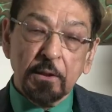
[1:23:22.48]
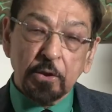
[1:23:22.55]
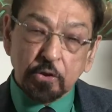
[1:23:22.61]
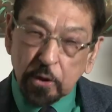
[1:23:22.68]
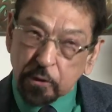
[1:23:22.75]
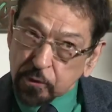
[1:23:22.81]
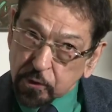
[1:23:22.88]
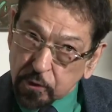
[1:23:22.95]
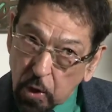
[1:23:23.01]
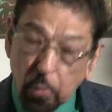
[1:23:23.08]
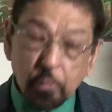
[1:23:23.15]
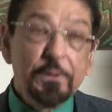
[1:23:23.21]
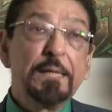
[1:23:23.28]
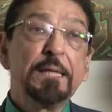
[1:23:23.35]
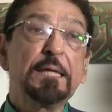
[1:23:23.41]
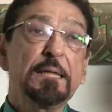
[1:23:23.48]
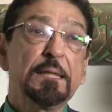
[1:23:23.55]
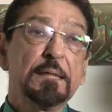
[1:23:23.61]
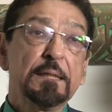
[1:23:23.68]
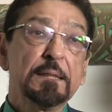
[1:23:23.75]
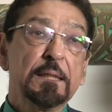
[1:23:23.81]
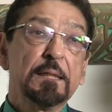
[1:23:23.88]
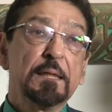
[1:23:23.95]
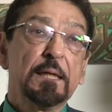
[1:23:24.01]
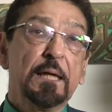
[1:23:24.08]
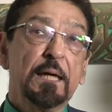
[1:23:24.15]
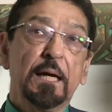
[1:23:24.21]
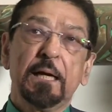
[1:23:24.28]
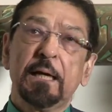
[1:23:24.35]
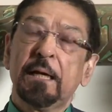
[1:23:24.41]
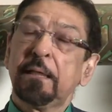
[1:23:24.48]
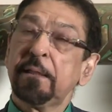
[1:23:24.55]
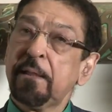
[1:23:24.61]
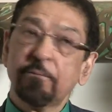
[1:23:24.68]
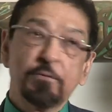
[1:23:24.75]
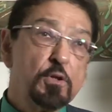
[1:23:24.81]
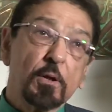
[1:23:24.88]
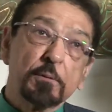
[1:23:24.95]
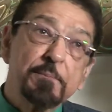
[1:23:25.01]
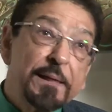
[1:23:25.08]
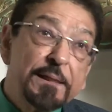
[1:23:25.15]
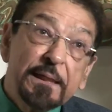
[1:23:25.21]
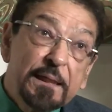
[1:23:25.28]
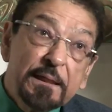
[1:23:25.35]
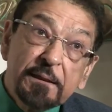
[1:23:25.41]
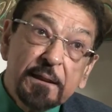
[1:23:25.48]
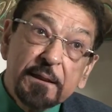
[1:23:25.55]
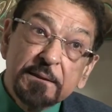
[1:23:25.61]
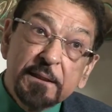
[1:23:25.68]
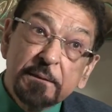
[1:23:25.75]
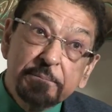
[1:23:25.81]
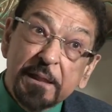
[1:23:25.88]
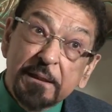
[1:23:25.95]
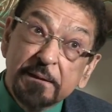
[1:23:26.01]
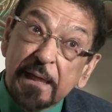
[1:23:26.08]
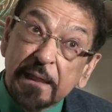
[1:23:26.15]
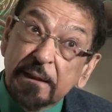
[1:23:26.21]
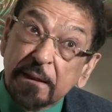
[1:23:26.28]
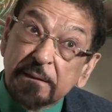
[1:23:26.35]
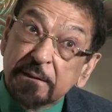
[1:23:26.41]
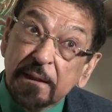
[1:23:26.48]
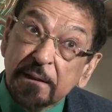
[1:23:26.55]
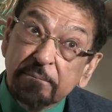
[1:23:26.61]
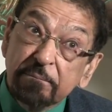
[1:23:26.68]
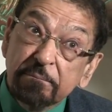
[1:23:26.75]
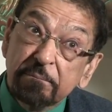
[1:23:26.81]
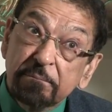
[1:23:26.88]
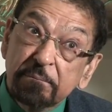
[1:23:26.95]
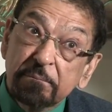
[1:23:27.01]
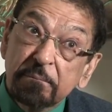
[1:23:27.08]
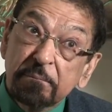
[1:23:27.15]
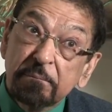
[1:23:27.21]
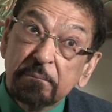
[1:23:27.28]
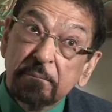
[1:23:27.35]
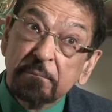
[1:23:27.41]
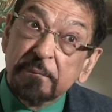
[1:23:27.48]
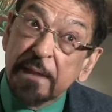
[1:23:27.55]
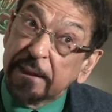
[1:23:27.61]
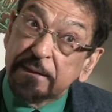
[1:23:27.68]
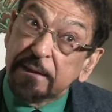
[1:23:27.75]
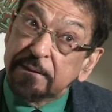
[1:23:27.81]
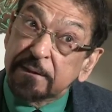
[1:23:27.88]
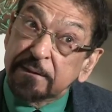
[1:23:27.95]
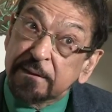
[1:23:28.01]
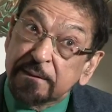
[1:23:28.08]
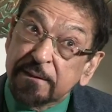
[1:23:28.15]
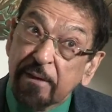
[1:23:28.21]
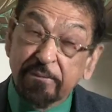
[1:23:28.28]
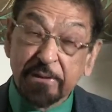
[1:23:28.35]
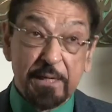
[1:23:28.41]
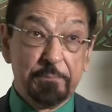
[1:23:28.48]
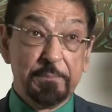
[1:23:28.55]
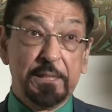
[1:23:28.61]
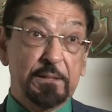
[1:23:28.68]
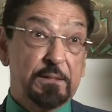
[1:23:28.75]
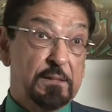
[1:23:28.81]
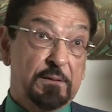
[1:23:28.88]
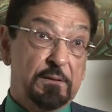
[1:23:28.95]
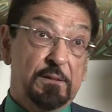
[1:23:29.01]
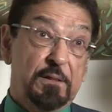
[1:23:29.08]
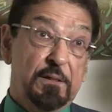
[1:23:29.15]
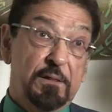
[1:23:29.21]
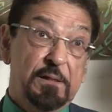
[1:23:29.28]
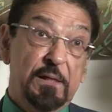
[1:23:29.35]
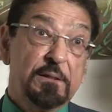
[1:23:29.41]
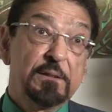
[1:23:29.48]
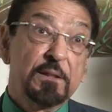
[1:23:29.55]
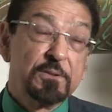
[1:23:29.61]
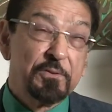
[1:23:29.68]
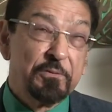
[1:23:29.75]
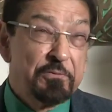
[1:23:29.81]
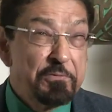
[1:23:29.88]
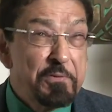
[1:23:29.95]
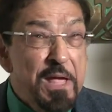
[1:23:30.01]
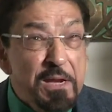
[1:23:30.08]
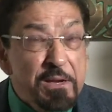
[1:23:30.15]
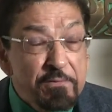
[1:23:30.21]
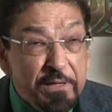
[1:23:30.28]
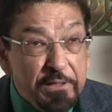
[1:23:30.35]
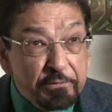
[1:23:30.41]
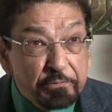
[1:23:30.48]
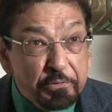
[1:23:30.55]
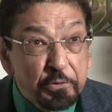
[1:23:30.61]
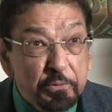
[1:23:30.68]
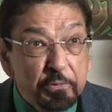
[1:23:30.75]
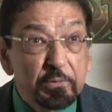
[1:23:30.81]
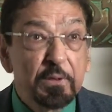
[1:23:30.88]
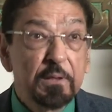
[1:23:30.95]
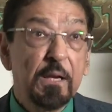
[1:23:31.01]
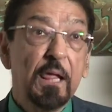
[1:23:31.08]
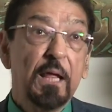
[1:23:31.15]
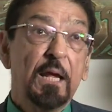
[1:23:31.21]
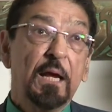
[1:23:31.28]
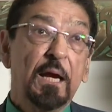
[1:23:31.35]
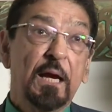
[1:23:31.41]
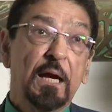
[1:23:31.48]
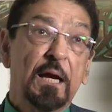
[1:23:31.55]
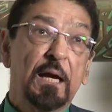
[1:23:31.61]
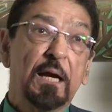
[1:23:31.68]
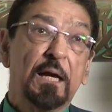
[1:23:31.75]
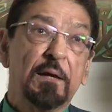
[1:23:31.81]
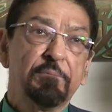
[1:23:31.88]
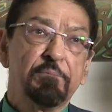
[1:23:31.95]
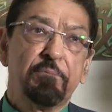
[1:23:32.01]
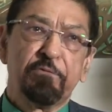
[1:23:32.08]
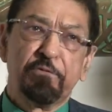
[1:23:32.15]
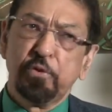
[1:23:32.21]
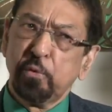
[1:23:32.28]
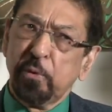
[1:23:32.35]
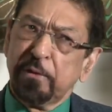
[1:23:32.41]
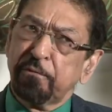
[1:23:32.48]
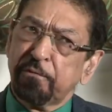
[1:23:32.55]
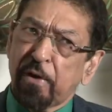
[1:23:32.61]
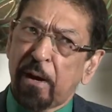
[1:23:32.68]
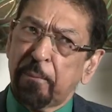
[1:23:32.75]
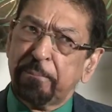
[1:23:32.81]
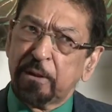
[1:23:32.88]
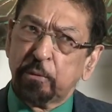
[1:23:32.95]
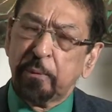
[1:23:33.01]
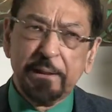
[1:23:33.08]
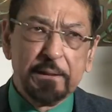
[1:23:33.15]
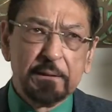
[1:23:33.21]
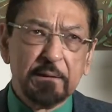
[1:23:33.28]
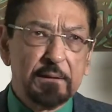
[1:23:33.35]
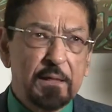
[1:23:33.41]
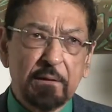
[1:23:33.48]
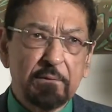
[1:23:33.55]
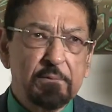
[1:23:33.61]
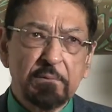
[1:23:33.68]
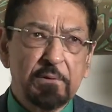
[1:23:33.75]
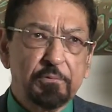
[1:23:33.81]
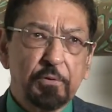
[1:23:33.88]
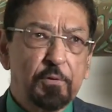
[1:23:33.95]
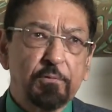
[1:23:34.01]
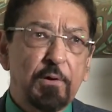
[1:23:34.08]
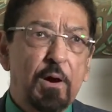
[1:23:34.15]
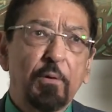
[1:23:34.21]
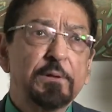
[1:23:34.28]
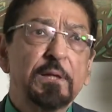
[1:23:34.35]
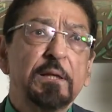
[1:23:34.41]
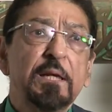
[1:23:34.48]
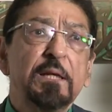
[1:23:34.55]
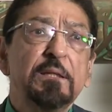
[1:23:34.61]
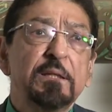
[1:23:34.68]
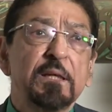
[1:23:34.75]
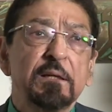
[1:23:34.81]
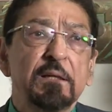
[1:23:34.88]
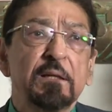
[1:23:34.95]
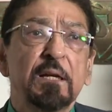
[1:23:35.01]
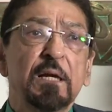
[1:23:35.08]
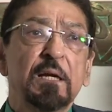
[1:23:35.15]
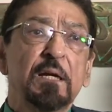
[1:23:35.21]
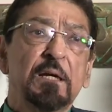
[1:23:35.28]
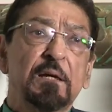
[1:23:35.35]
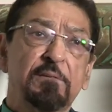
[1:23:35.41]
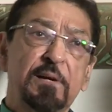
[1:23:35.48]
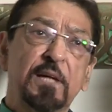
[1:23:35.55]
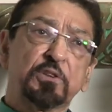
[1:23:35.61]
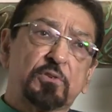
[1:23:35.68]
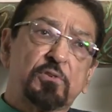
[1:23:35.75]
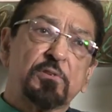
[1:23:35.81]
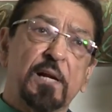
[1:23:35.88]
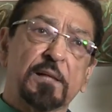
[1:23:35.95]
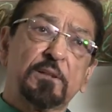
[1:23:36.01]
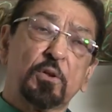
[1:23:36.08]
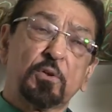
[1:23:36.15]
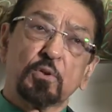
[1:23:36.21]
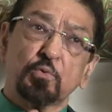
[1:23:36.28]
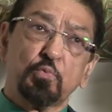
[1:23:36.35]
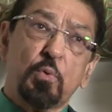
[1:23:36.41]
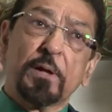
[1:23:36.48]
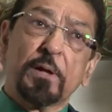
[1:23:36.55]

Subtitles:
So it was lonely. There were not many Indians in Britain at that time. 1967, Indians are very, very few. Few and far between. If you found an Indian restaurant, it was